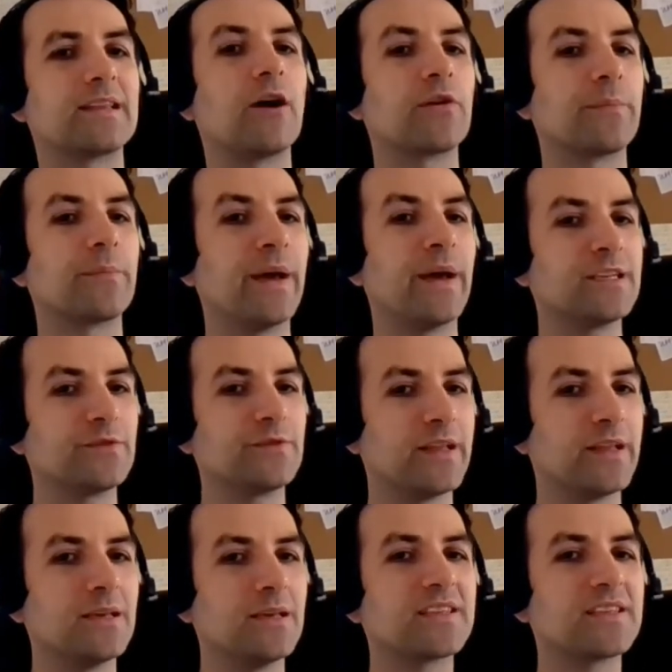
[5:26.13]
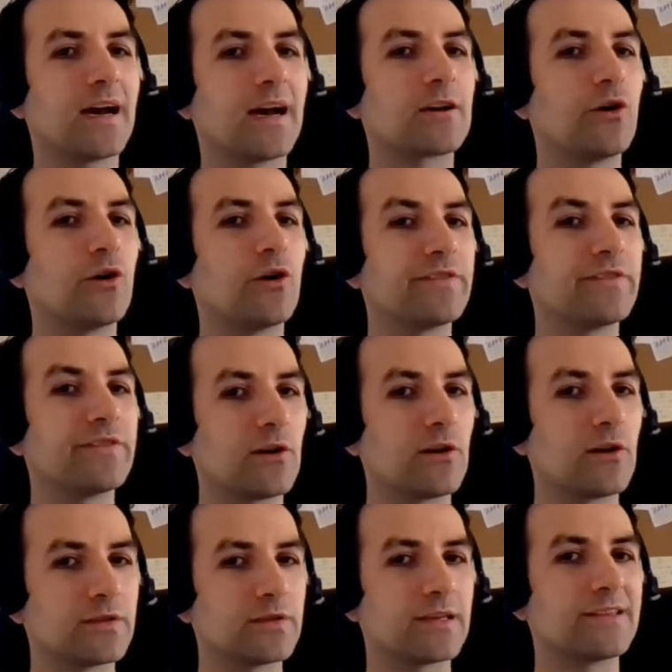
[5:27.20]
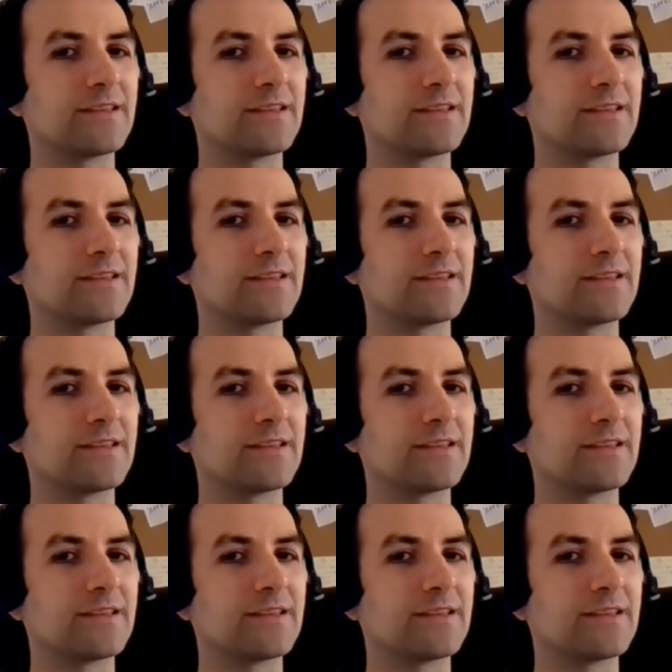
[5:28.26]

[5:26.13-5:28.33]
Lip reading: our management teams are overloaded.